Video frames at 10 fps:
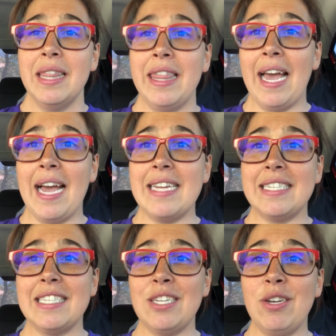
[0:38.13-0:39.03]

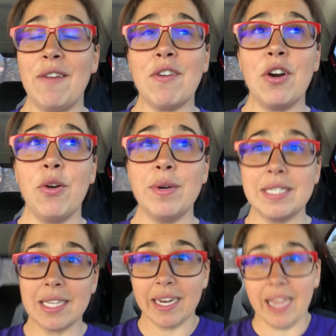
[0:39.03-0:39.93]
that you never know
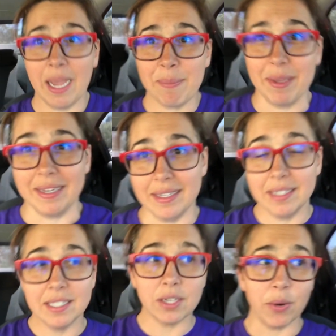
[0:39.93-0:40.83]
what's gonna happen.
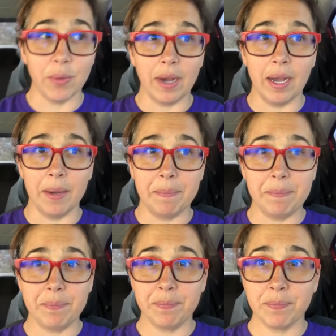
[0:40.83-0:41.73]
So
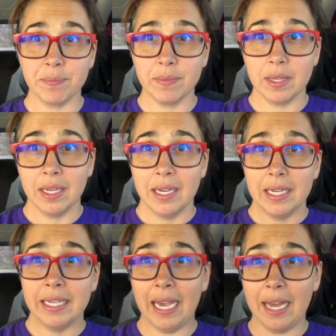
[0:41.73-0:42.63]

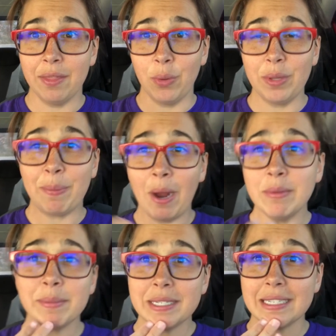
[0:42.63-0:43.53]
yeah, the only
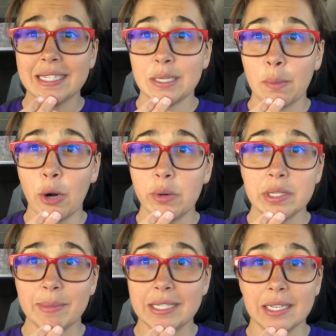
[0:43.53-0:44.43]
problem is tomorrow
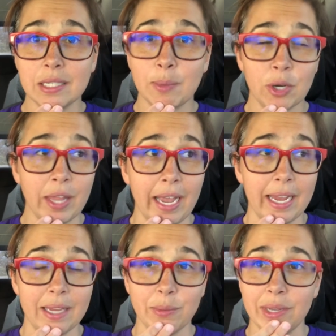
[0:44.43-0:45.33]
is my son's
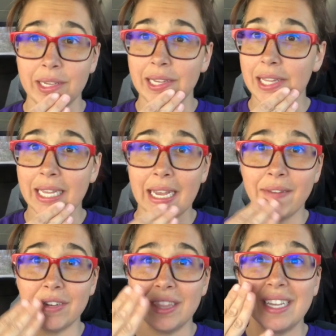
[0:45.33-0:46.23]
birthday, and we, like,
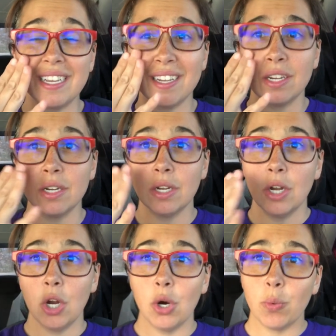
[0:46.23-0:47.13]
everything
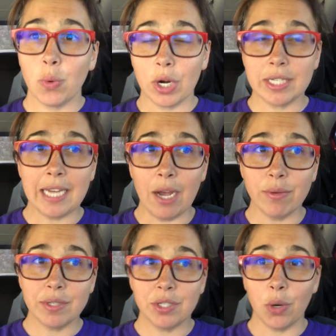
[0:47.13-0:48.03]
worked
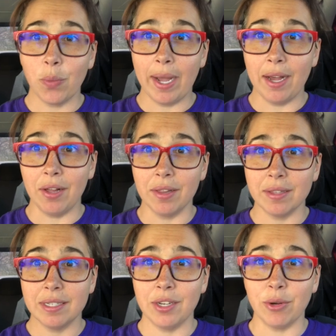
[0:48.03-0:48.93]
out so well.
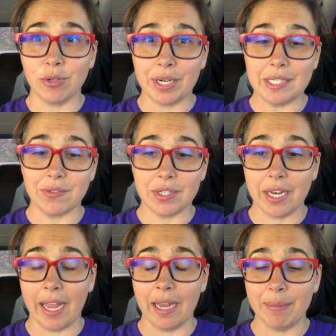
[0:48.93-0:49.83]
You know, transfer
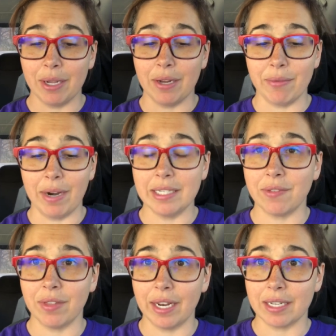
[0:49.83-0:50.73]
today, I'd be on
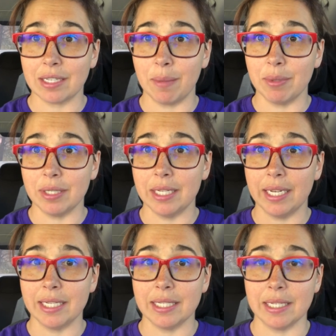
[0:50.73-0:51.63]
rest for the next couple of
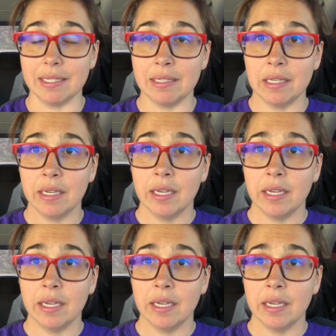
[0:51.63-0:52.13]
days, and